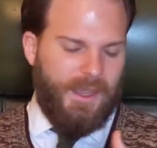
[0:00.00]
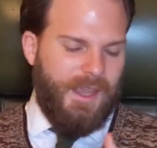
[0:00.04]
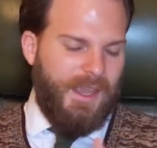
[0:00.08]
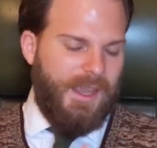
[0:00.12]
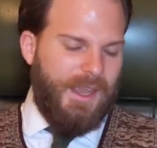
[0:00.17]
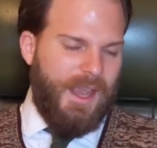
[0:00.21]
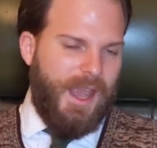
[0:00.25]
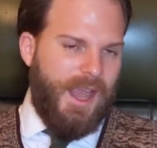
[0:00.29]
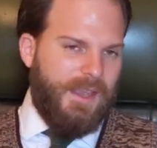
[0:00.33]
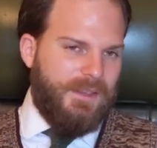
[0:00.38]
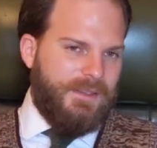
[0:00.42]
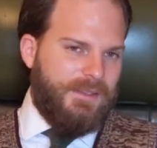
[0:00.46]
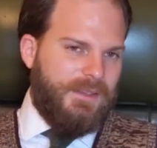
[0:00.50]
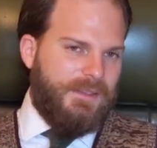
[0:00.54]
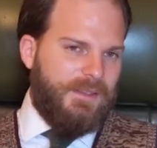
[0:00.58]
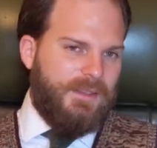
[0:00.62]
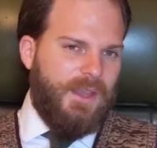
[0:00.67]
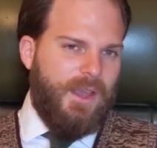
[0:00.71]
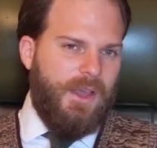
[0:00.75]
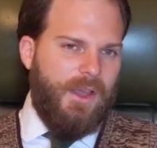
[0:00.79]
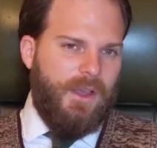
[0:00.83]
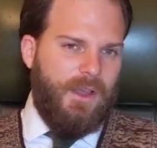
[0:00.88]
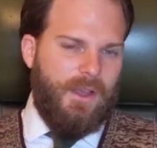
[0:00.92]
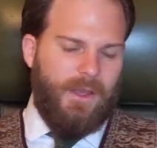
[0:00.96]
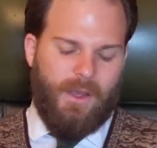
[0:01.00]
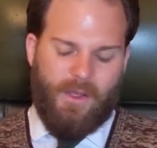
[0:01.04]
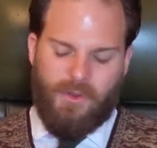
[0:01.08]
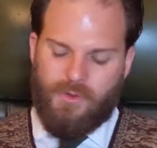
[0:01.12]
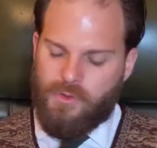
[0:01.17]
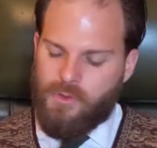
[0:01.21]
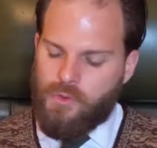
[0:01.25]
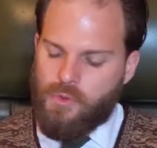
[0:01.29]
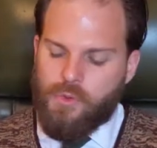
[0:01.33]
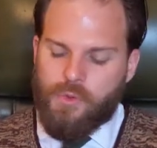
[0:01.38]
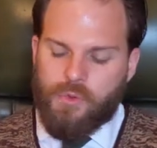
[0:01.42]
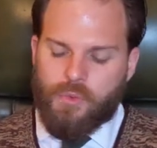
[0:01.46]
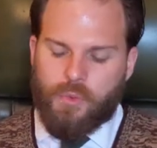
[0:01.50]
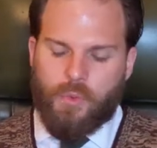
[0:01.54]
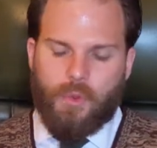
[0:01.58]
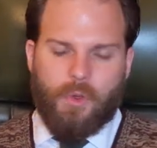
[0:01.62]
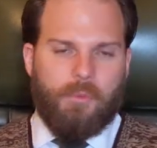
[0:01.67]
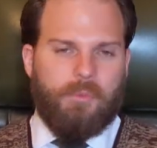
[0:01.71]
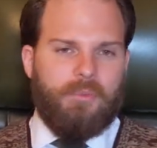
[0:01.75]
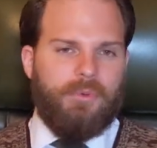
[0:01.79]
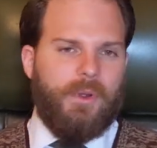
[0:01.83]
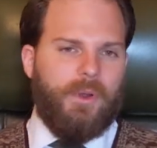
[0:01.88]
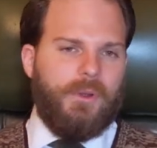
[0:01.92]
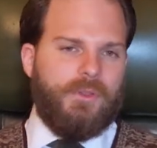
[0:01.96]
it has this unusual
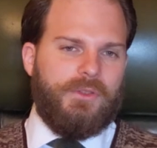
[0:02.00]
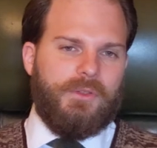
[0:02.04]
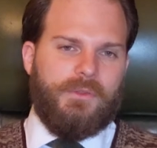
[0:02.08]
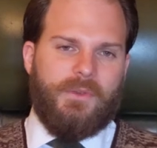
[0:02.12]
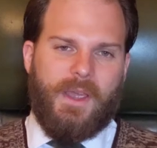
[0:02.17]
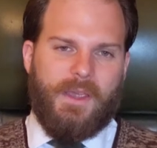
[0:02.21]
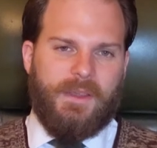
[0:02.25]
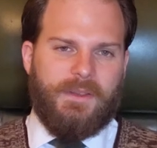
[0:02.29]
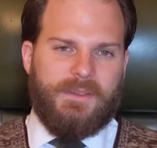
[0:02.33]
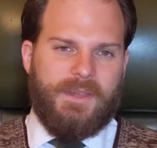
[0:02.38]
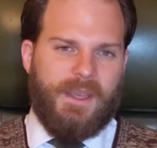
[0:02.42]
approach of